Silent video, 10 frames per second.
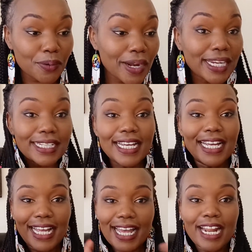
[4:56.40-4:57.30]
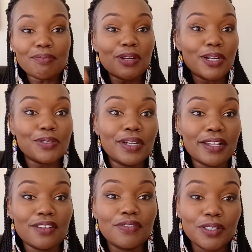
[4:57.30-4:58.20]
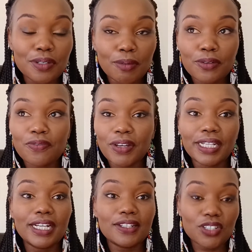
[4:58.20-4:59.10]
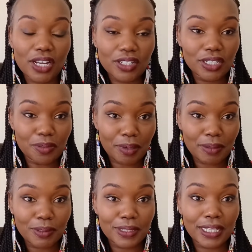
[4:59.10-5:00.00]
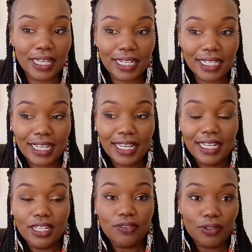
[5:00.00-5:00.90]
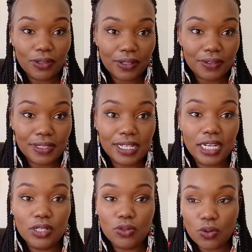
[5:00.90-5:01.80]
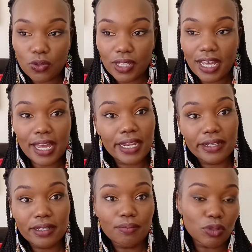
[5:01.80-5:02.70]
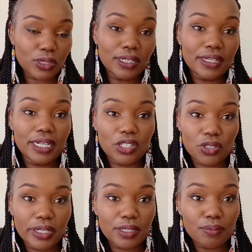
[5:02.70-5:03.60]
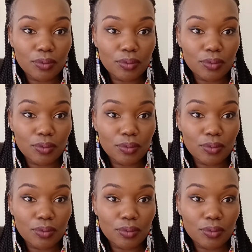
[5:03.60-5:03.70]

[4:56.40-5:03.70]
All right. And I'm going to do another video about finding a church in Japan because, again, if you're a Christian and you go there, and mostly the nation is